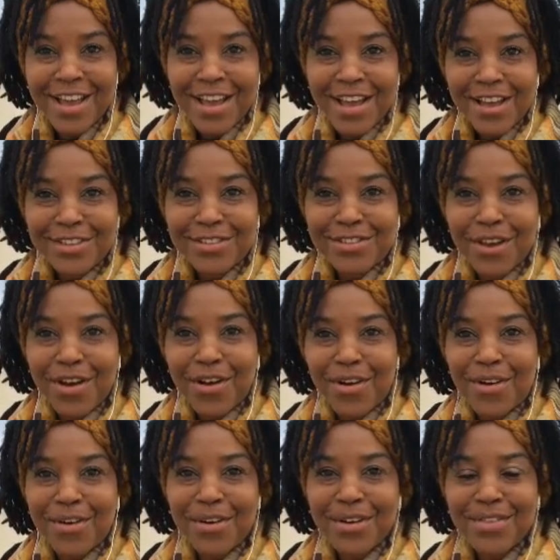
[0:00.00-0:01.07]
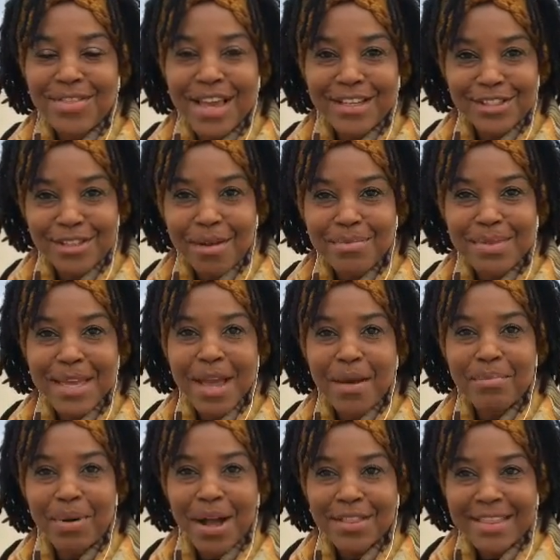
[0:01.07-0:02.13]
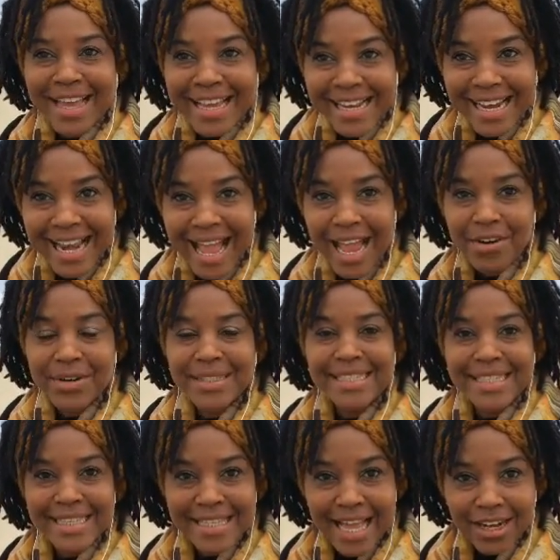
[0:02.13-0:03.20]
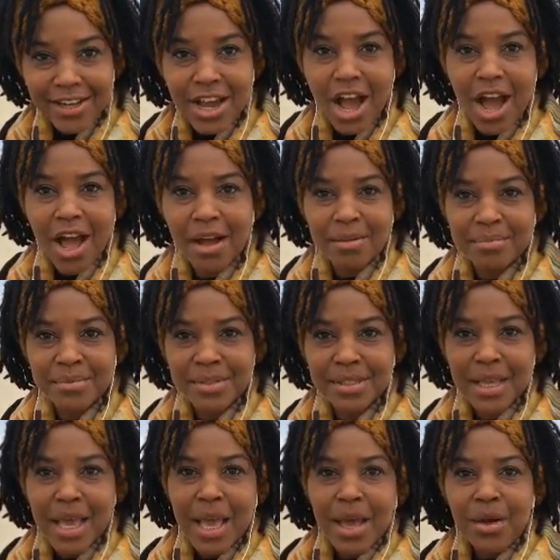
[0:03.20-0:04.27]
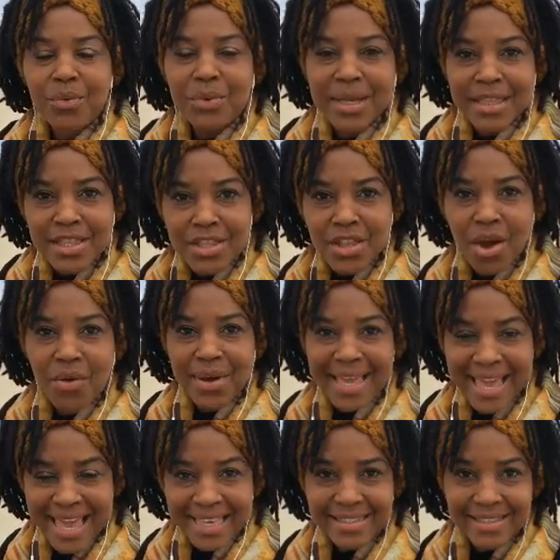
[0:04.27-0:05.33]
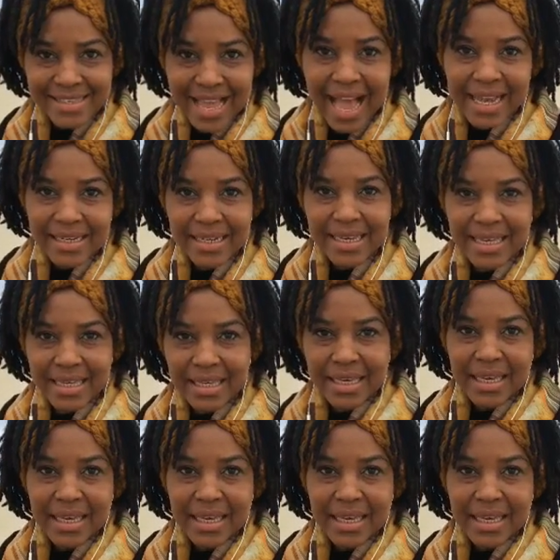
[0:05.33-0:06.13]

So there's something about the clarity that comes with knowing exactly